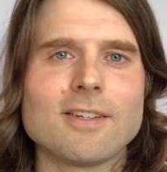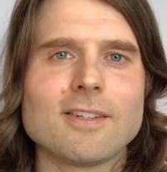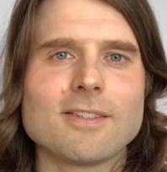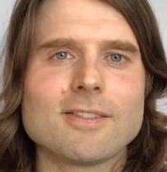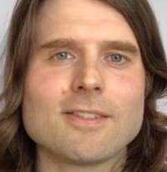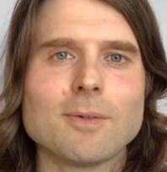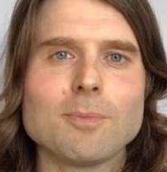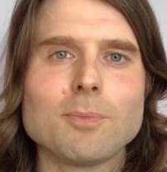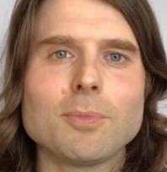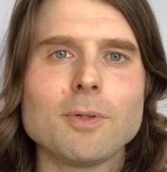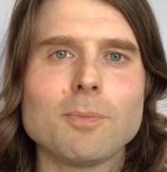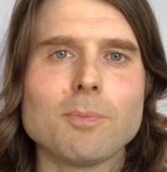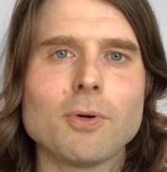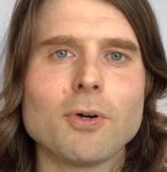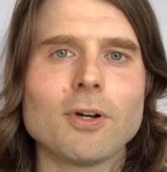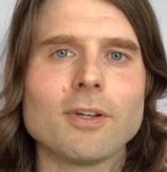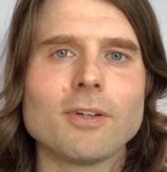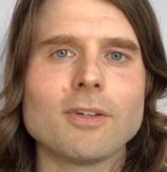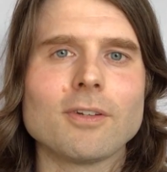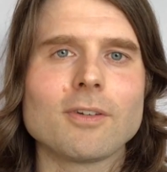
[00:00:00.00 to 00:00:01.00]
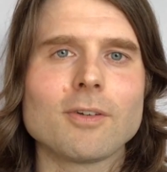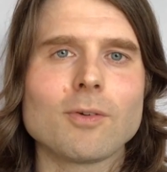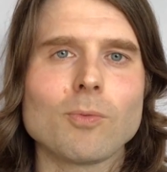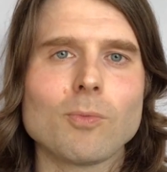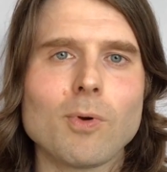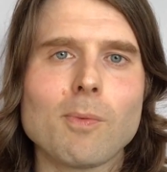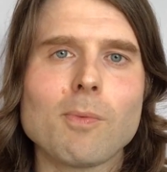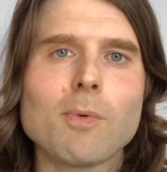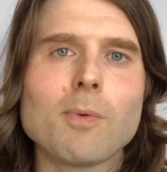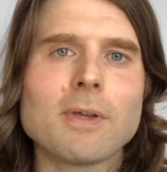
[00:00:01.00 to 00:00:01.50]
Simply put,
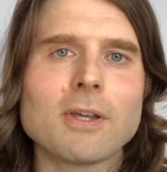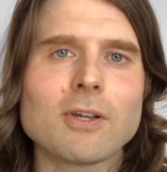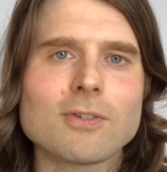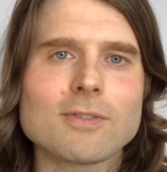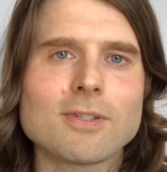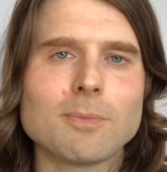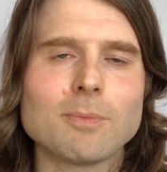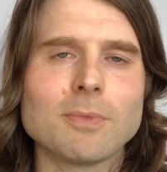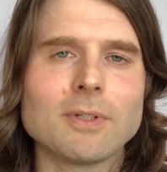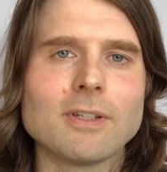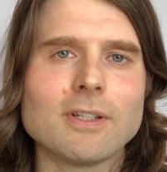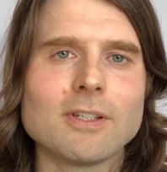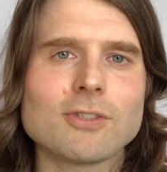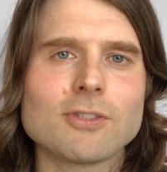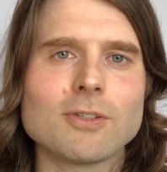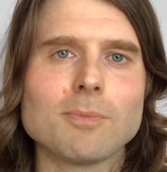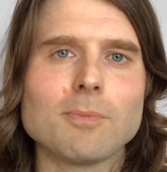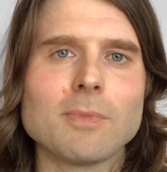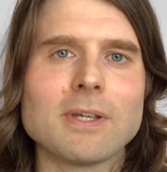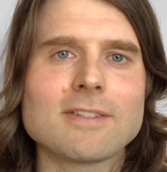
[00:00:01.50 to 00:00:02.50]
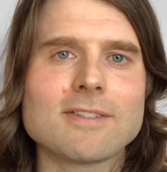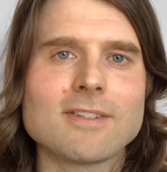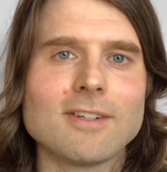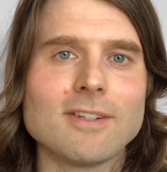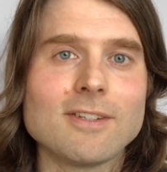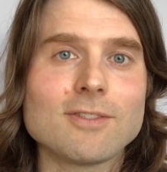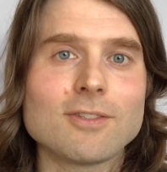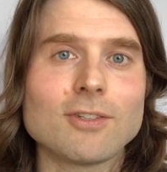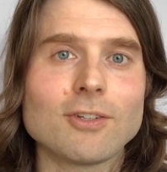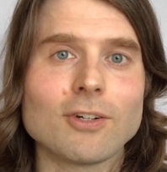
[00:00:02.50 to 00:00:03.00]
RoboMaker Simulation makes it
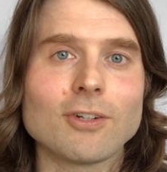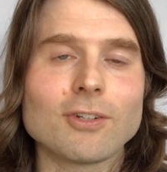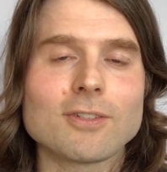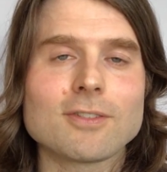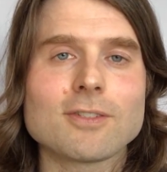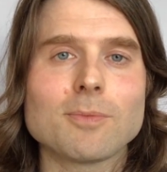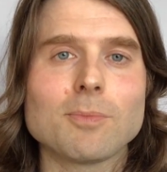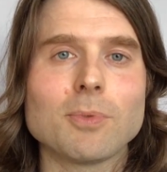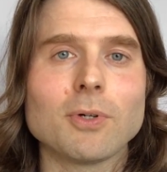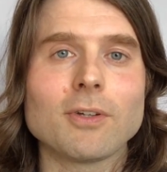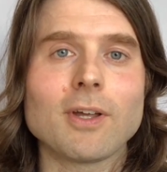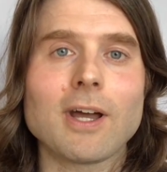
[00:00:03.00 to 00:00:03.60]
easier to build